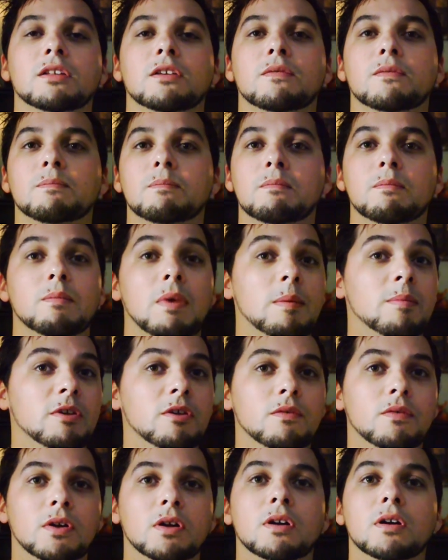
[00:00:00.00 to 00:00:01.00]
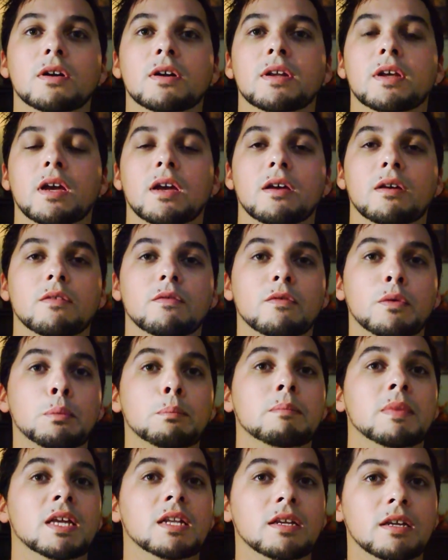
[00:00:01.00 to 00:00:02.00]
You, maybe you've heard of
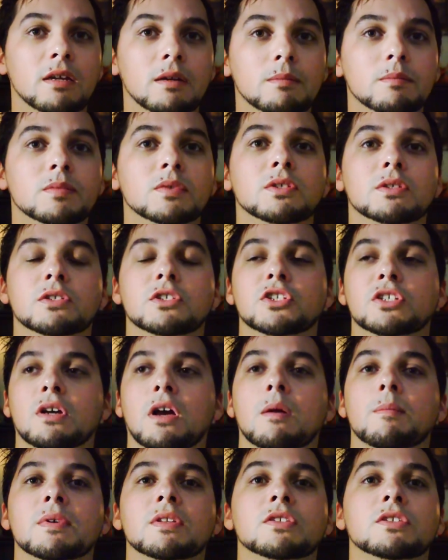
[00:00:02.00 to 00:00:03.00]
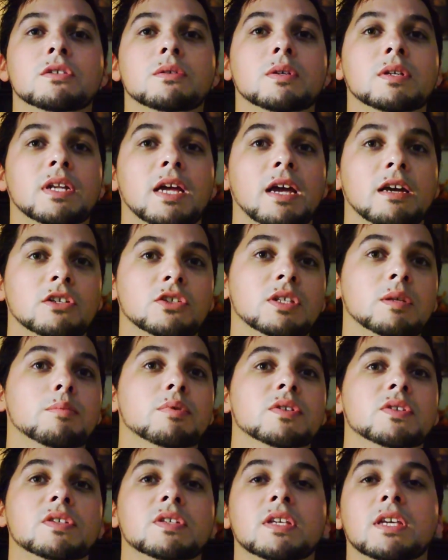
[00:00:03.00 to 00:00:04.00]
mediums or shamans who can actually
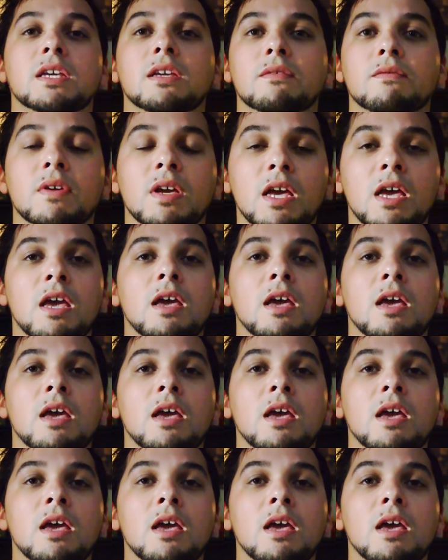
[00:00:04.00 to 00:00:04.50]
perceive